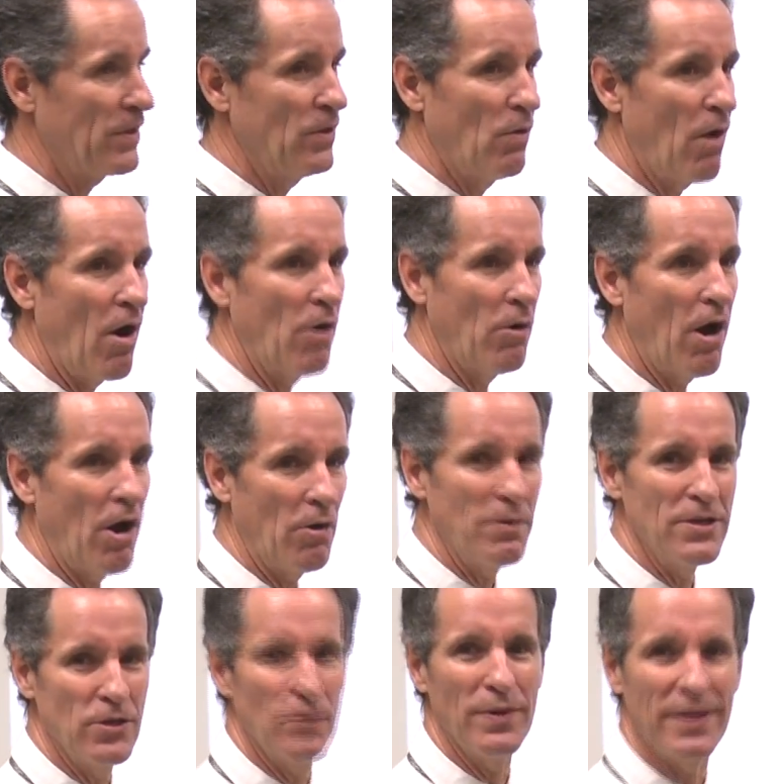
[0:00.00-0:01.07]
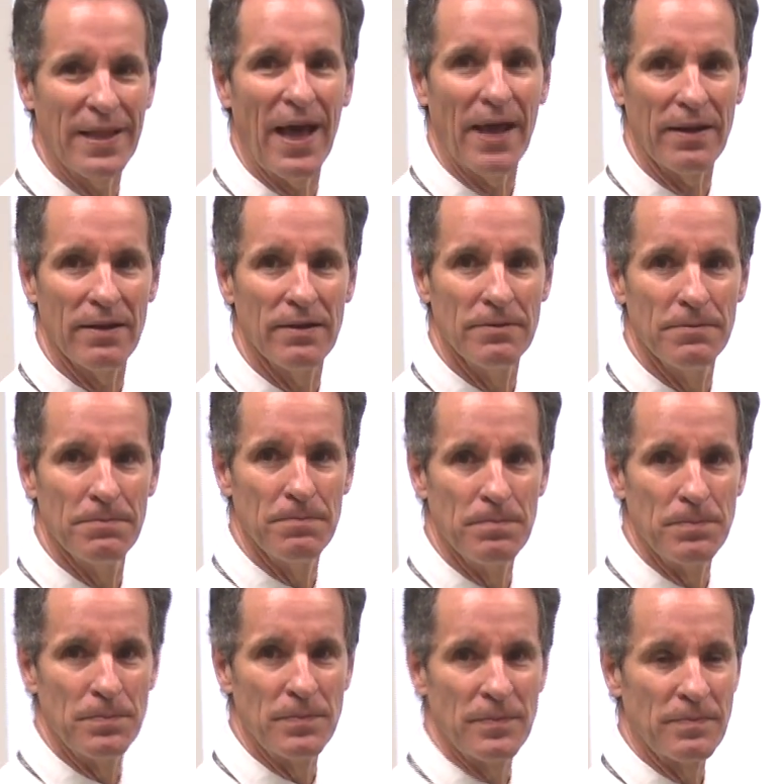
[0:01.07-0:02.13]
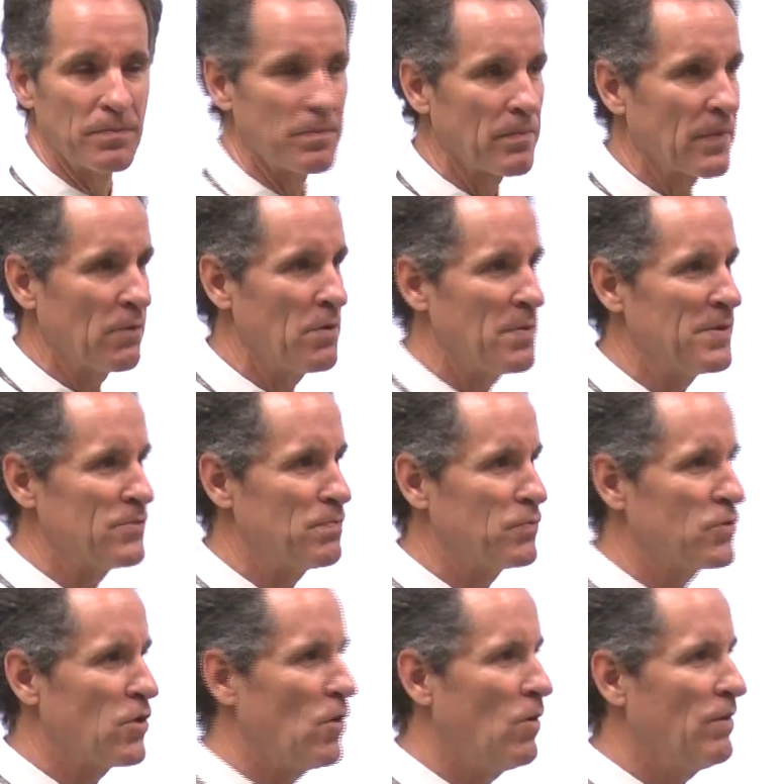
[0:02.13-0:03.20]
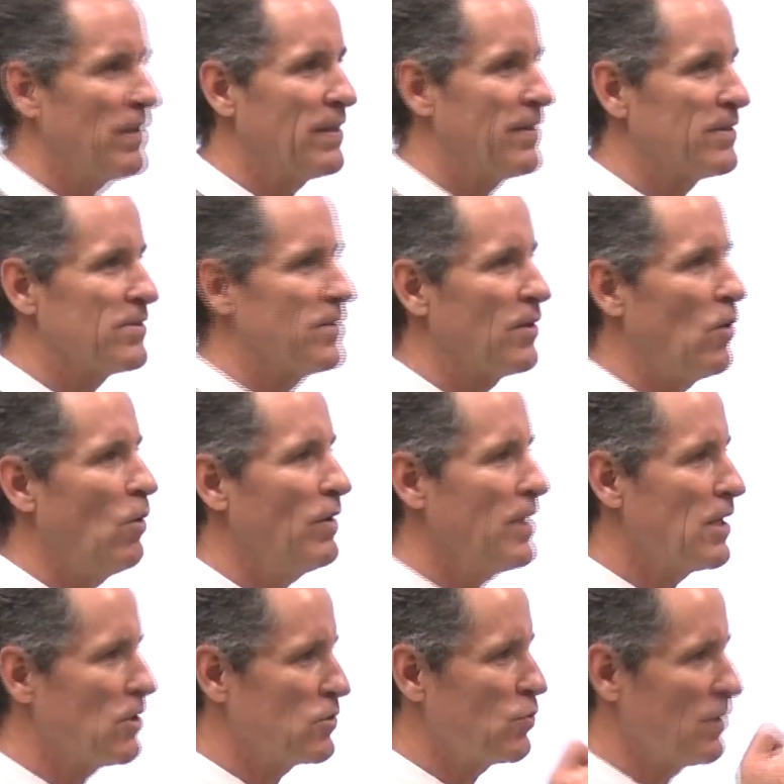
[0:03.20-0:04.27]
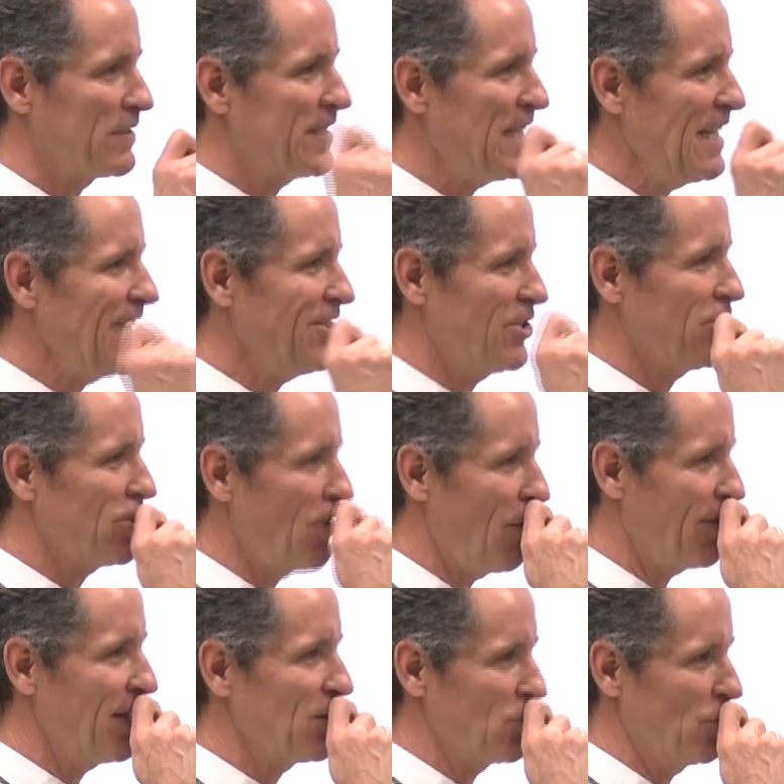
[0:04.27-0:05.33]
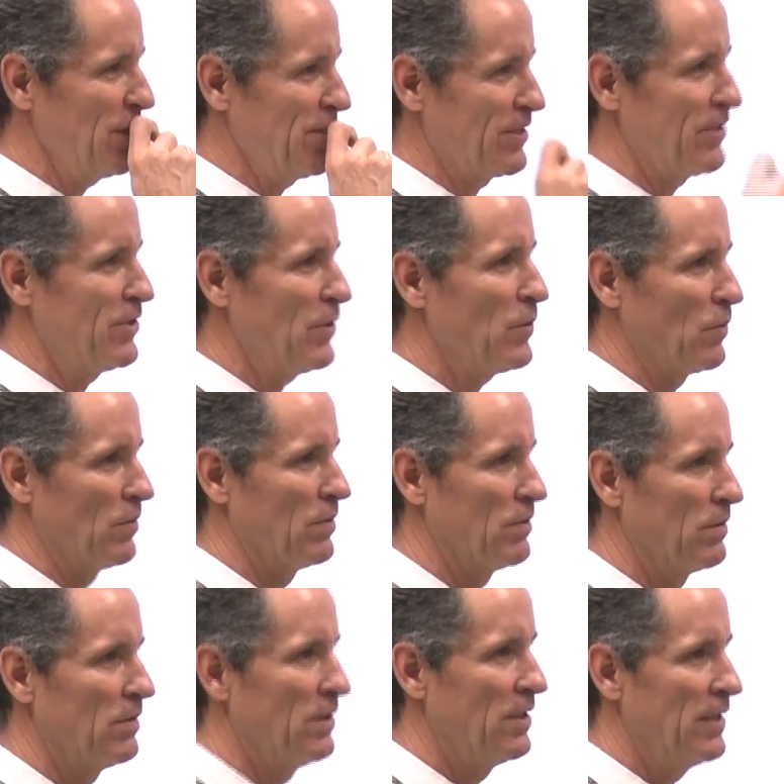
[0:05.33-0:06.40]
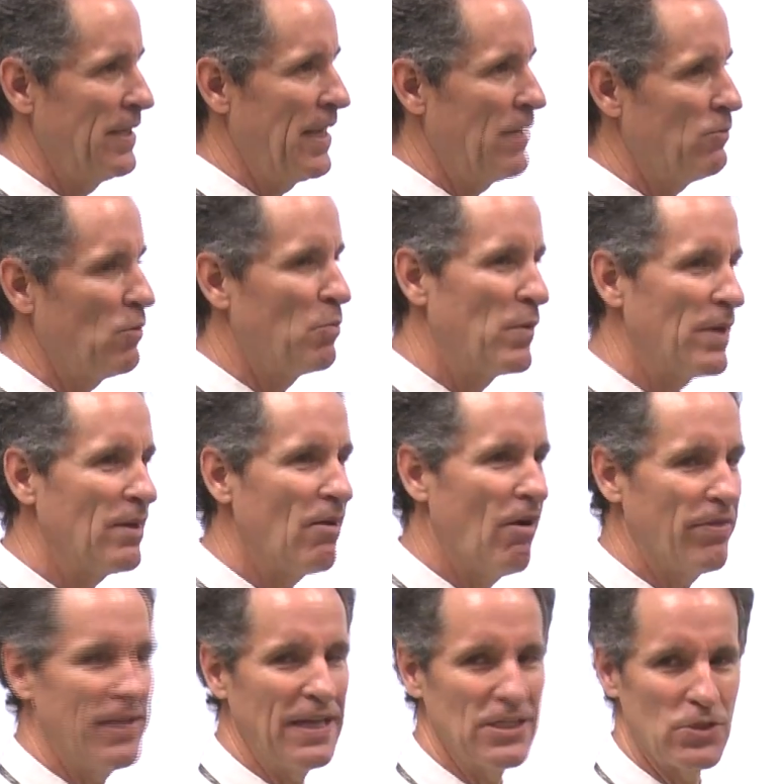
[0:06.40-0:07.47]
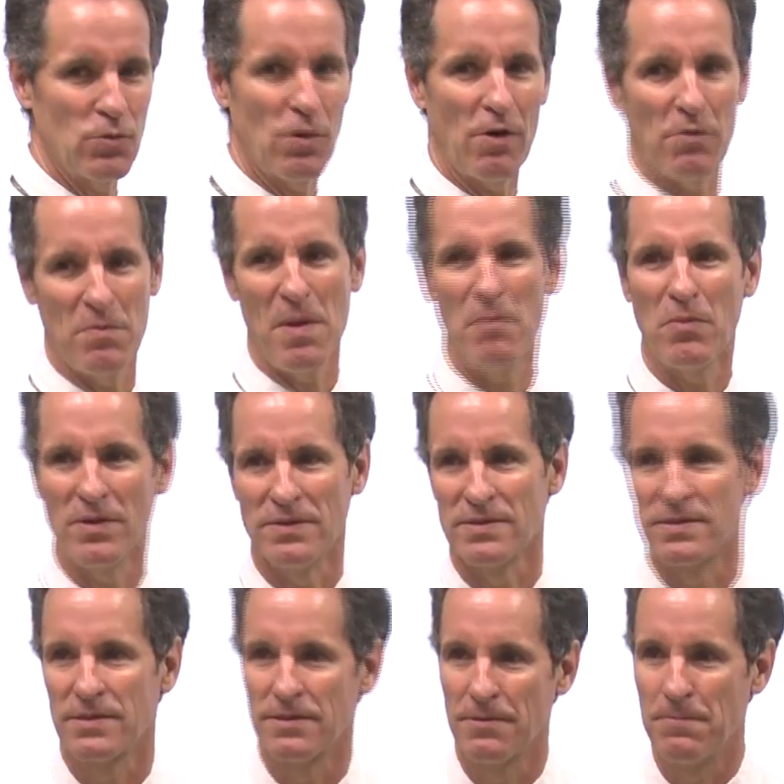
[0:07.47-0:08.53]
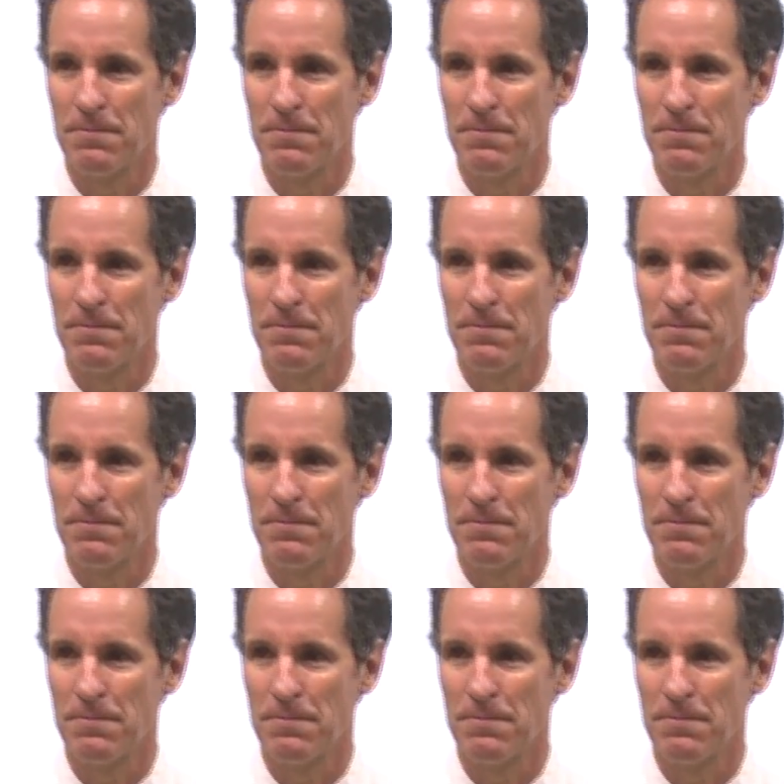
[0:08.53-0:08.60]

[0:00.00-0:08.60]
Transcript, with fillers: You know, are we doing that? We've been told that the Holy Ghost will teach us all things we should do and bring all things to our remembrance.